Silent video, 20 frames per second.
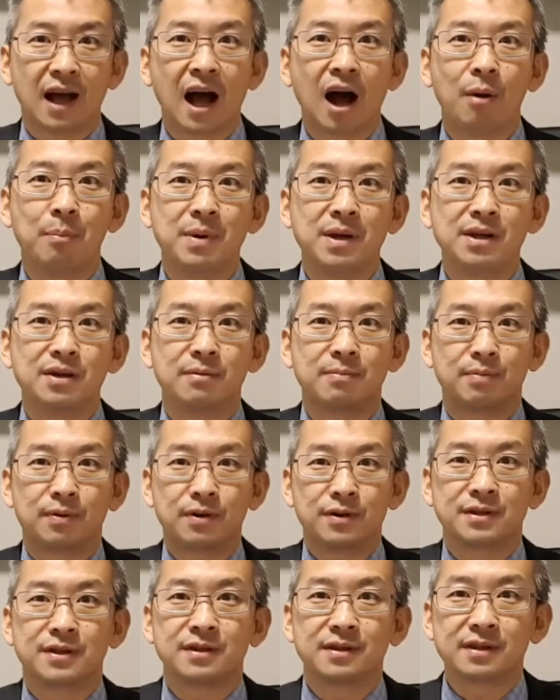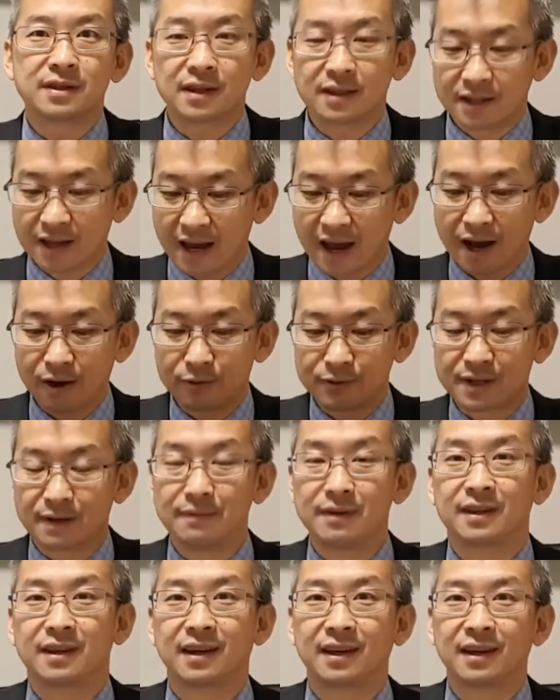I'll be your person that handles
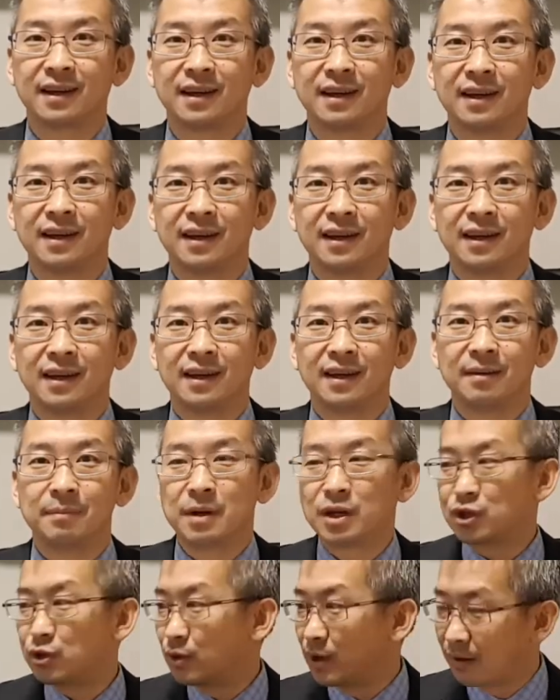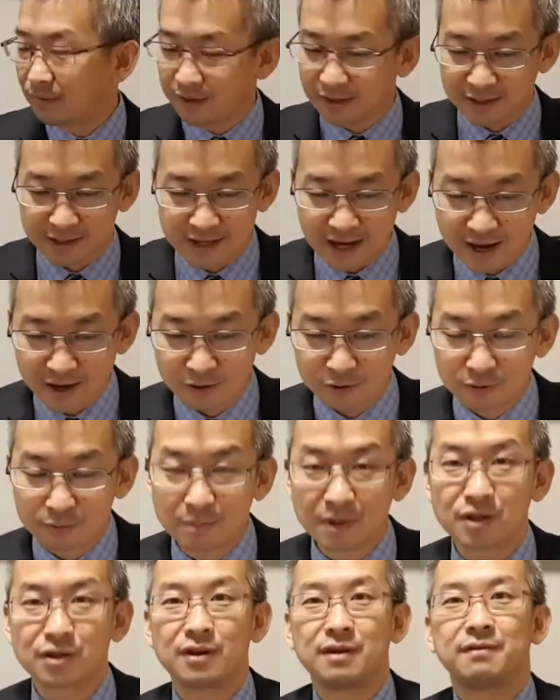everything. Make sure everything's
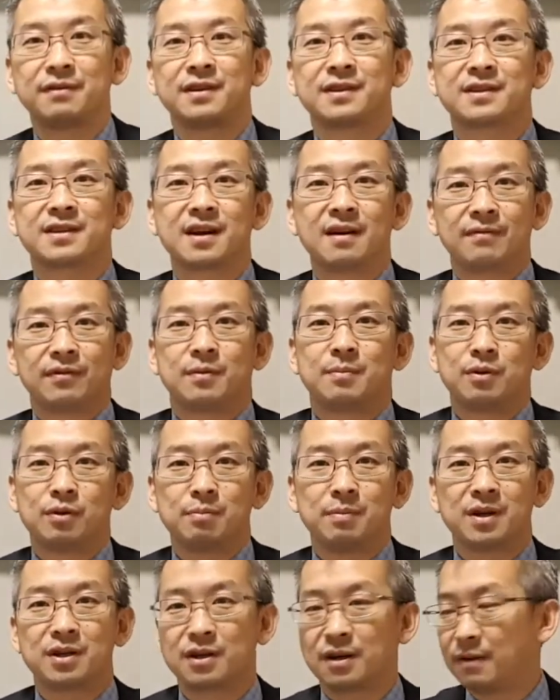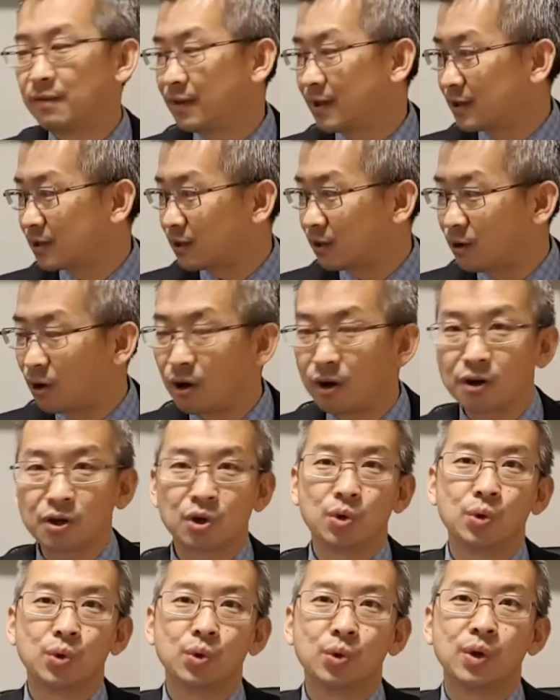handled, make sure everything's comfortable, make sure everything's
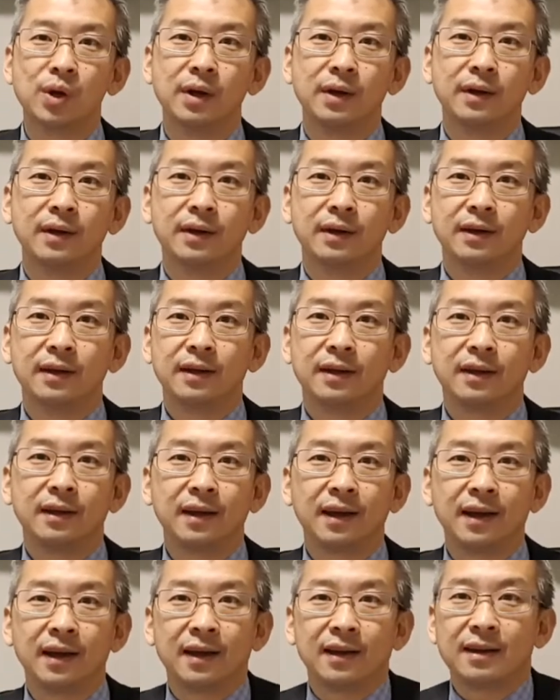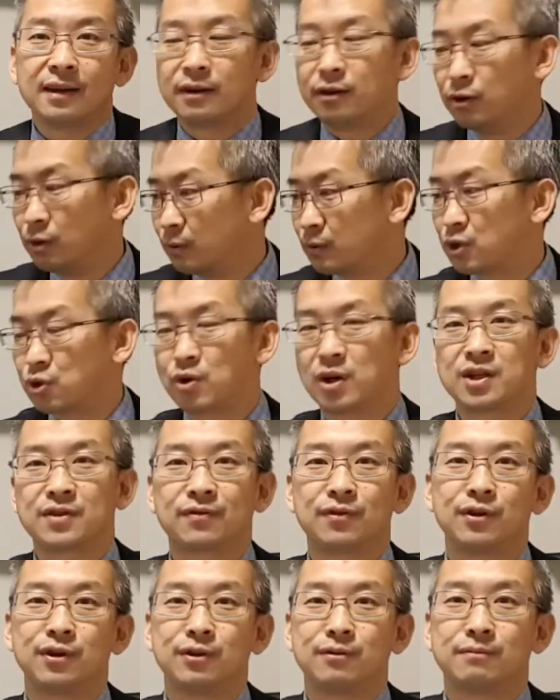all cool and no
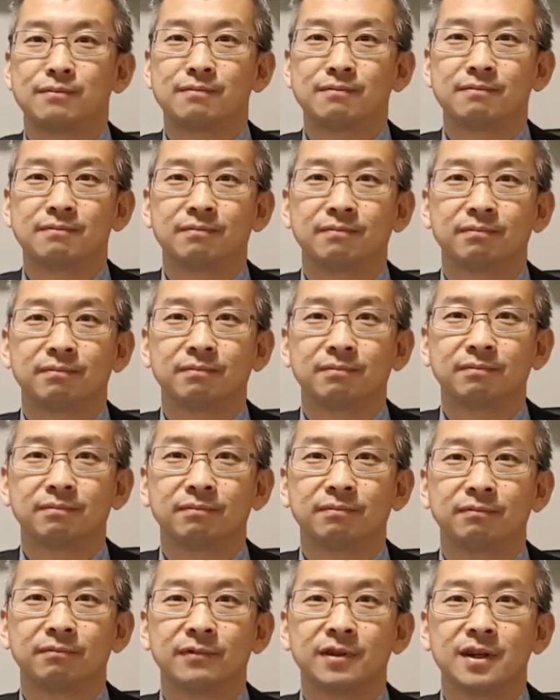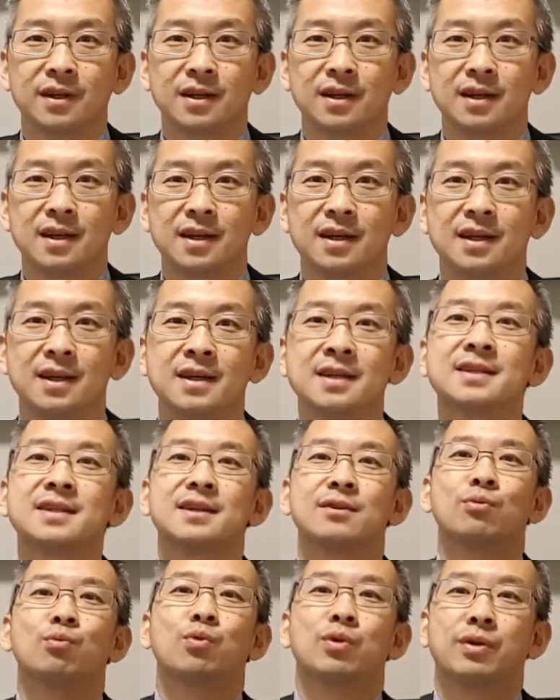stress for you. Is
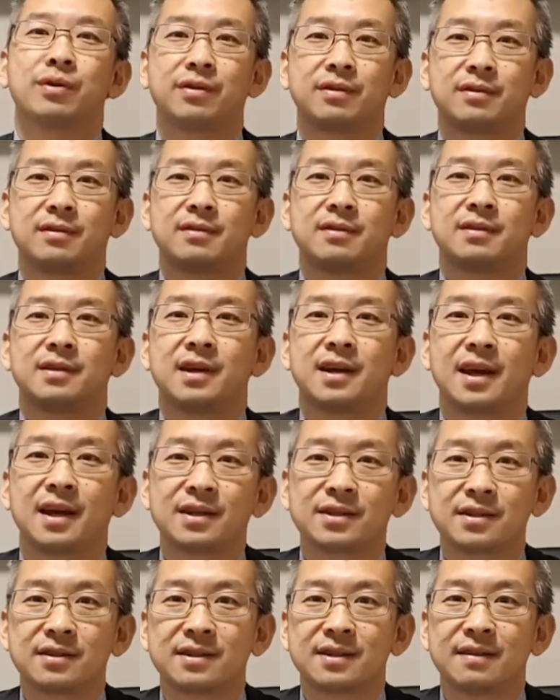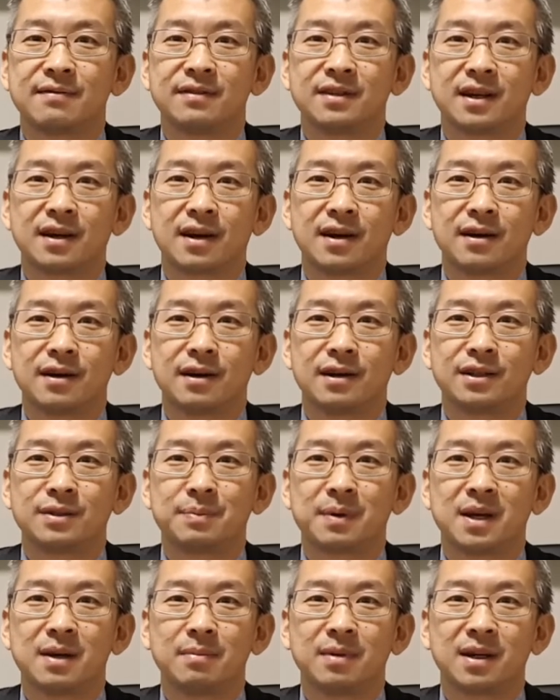it worth that extra $1,700
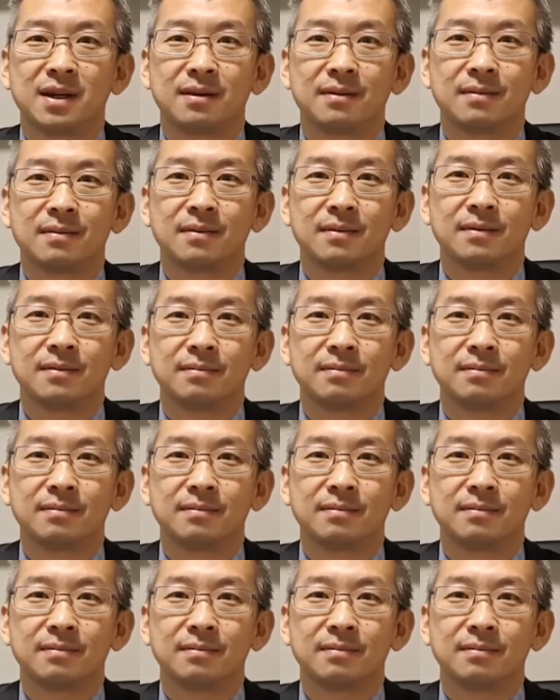to pay me?